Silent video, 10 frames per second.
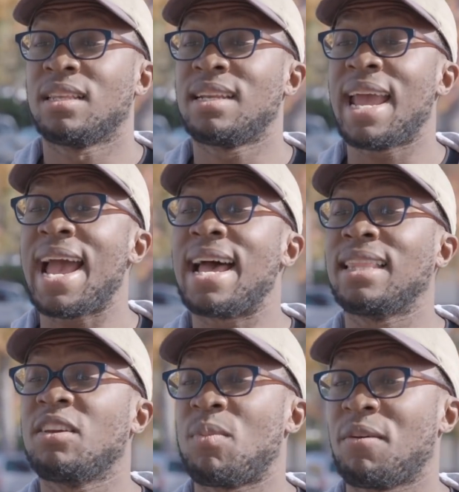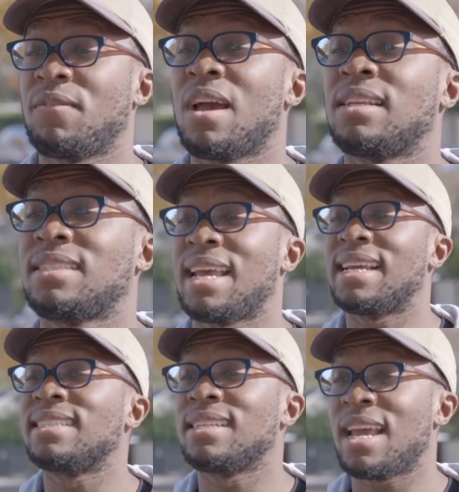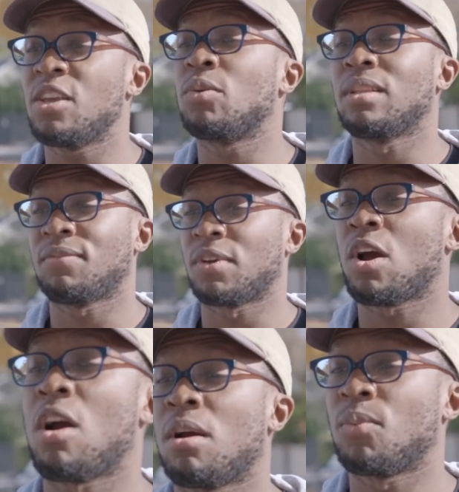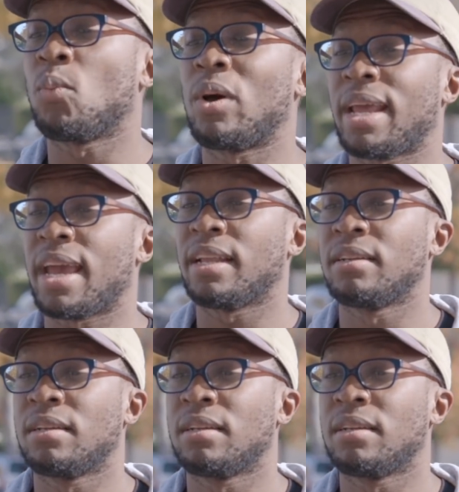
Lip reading: the day I leave my fiance is the day you can lift the car up with one hand.